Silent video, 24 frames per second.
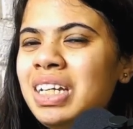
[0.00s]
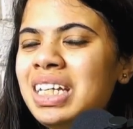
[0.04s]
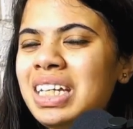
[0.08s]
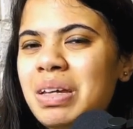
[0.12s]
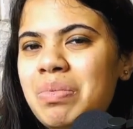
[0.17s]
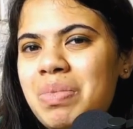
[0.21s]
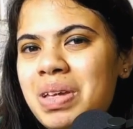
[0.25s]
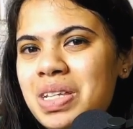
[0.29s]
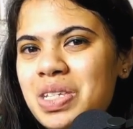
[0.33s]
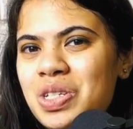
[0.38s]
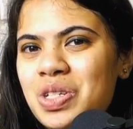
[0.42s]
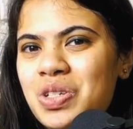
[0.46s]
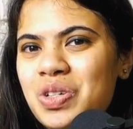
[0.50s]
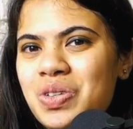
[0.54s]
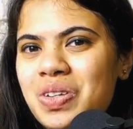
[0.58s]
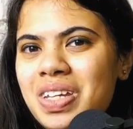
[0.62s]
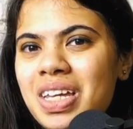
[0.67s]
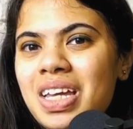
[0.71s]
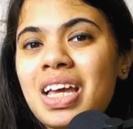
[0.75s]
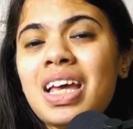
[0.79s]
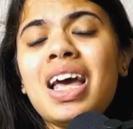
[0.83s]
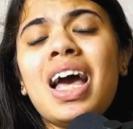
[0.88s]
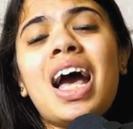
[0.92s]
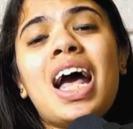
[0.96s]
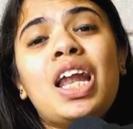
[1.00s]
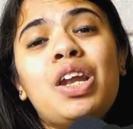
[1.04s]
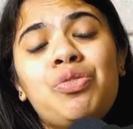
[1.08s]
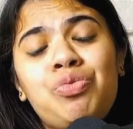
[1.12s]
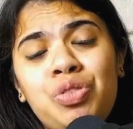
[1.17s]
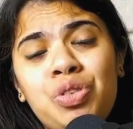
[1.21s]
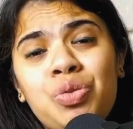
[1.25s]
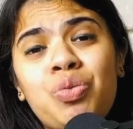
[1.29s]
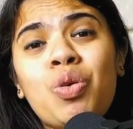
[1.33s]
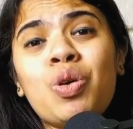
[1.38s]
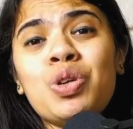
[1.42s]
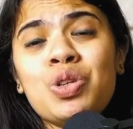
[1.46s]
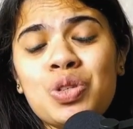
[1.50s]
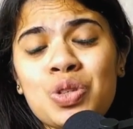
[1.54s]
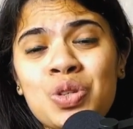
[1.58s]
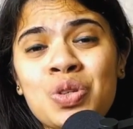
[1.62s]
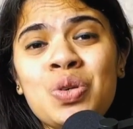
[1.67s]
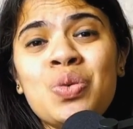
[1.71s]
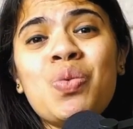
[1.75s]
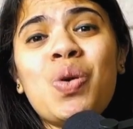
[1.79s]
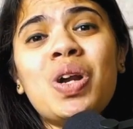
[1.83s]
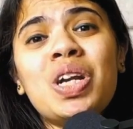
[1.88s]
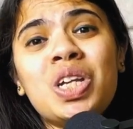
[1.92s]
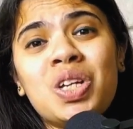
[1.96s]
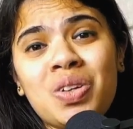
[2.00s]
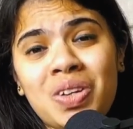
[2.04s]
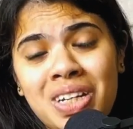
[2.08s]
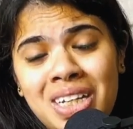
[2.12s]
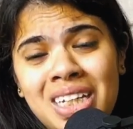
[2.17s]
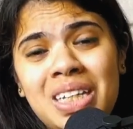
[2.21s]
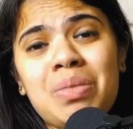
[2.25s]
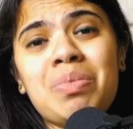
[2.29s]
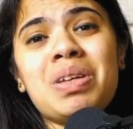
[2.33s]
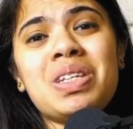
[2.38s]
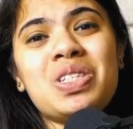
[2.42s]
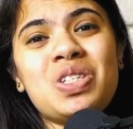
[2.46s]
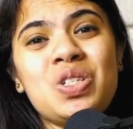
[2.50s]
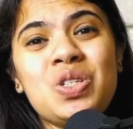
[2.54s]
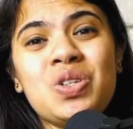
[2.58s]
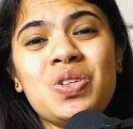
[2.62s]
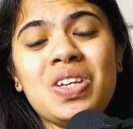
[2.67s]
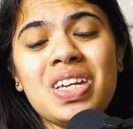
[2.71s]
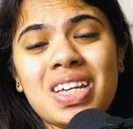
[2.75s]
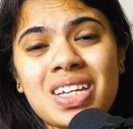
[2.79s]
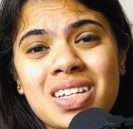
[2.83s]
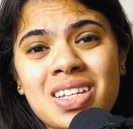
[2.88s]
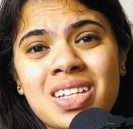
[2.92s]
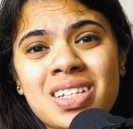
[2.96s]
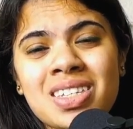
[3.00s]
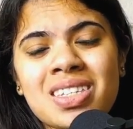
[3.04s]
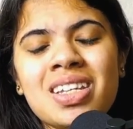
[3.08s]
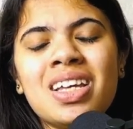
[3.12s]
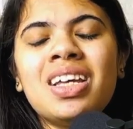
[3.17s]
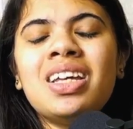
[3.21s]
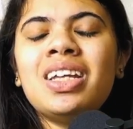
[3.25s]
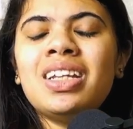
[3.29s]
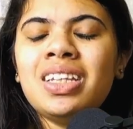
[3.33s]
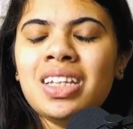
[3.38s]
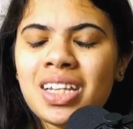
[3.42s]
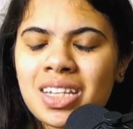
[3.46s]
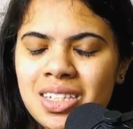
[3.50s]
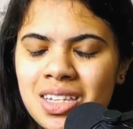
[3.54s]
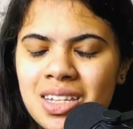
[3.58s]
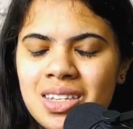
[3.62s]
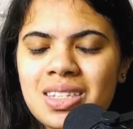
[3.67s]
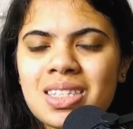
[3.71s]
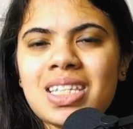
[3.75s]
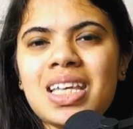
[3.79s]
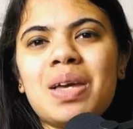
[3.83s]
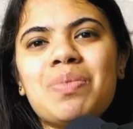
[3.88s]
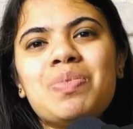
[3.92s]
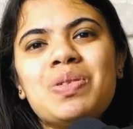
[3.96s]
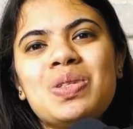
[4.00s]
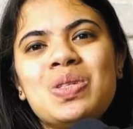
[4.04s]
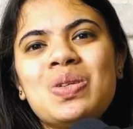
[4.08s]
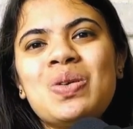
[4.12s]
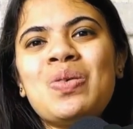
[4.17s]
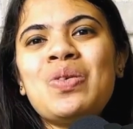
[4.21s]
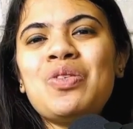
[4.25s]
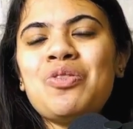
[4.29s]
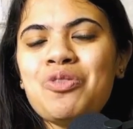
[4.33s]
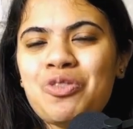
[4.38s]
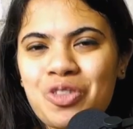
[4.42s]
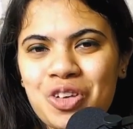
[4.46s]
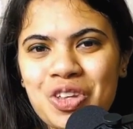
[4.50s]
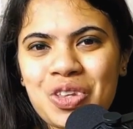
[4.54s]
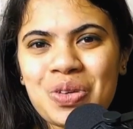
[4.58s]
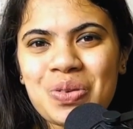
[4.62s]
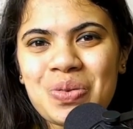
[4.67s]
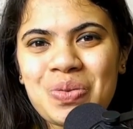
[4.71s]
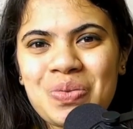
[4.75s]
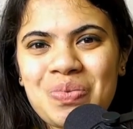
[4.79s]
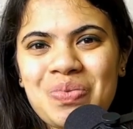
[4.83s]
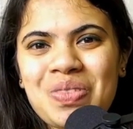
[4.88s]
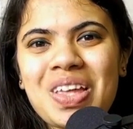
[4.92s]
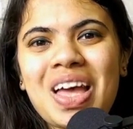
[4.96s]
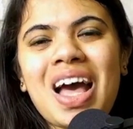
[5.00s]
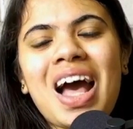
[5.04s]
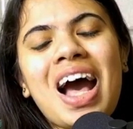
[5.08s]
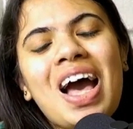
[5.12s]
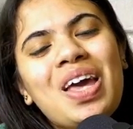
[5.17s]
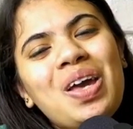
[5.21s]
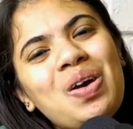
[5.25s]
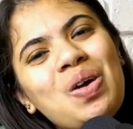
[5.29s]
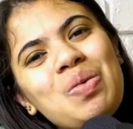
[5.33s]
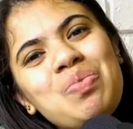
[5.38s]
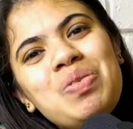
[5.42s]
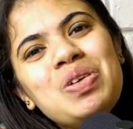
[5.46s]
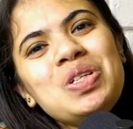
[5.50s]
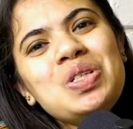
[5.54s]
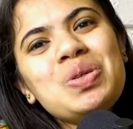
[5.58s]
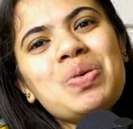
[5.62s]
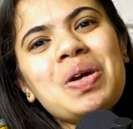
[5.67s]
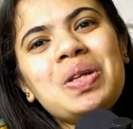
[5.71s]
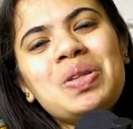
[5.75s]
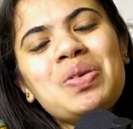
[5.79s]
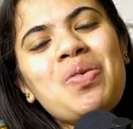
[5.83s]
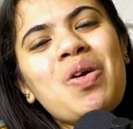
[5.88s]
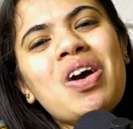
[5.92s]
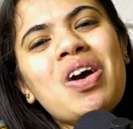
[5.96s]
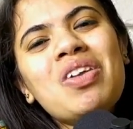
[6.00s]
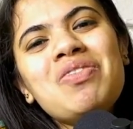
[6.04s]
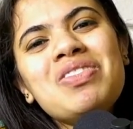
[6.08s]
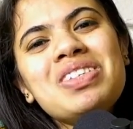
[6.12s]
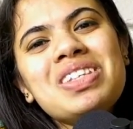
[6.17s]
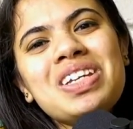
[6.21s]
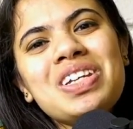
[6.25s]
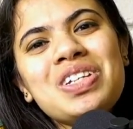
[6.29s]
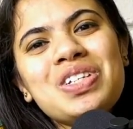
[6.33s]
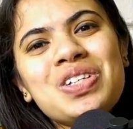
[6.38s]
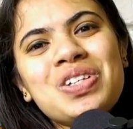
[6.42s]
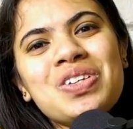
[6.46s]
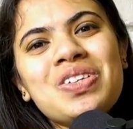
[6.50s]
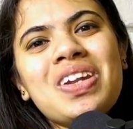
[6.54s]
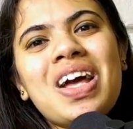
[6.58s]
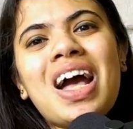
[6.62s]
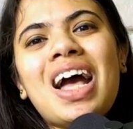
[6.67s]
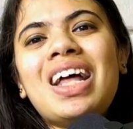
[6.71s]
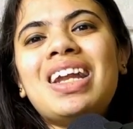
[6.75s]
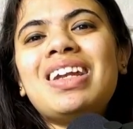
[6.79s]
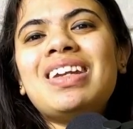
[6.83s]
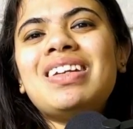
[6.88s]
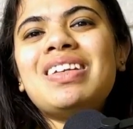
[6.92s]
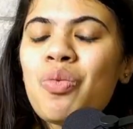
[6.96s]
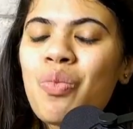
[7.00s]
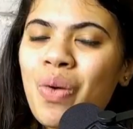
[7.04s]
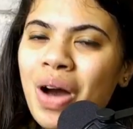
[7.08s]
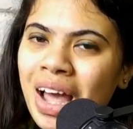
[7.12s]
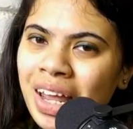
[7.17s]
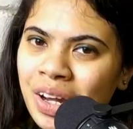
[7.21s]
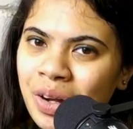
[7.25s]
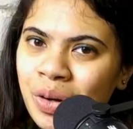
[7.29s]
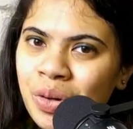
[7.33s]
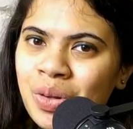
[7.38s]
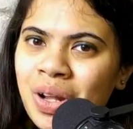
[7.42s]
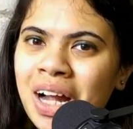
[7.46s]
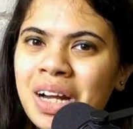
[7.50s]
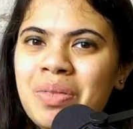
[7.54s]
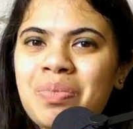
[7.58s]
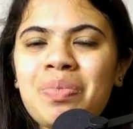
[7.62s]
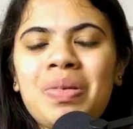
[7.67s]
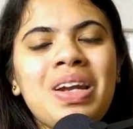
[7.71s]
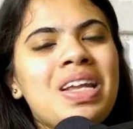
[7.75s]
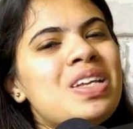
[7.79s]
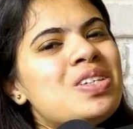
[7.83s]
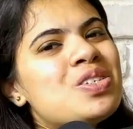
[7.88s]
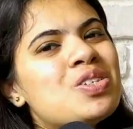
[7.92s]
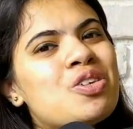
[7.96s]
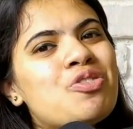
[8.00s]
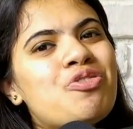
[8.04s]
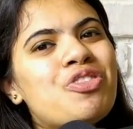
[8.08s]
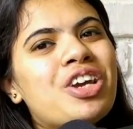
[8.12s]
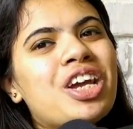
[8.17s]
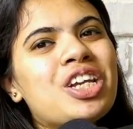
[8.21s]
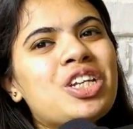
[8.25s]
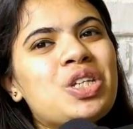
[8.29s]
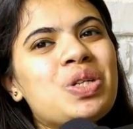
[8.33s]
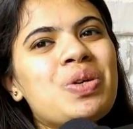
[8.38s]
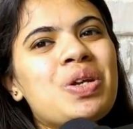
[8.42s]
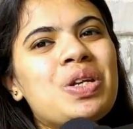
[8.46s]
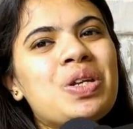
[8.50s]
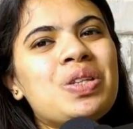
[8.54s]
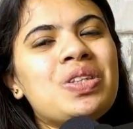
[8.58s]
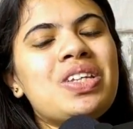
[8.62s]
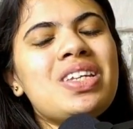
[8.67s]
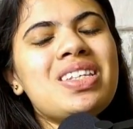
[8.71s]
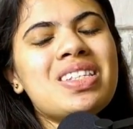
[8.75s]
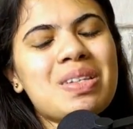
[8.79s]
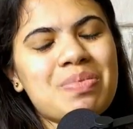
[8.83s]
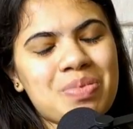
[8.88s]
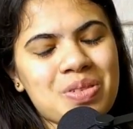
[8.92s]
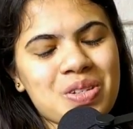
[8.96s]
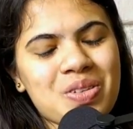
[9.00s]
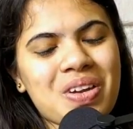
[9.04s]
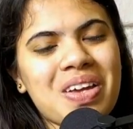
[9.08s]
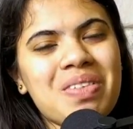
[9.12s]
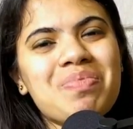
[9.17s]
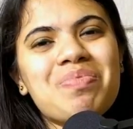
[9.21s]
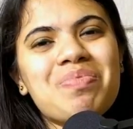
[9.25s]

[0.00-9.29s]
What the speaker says: chemistry. And if you want to know what green chemistry is, this is the episode for you. I hope you enjoy the conversation, and while you do that, please don't forget to hit the subscribe